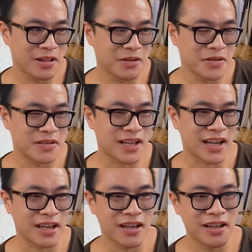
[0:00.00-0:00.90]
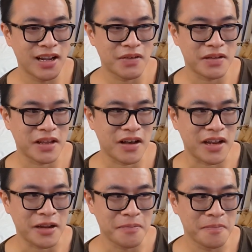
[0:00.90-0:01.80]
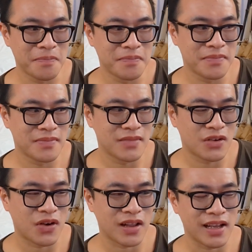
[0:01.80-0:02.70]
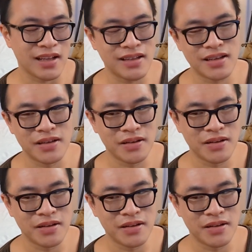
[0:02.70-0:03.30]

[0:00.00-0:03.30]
lose like everything on it or at least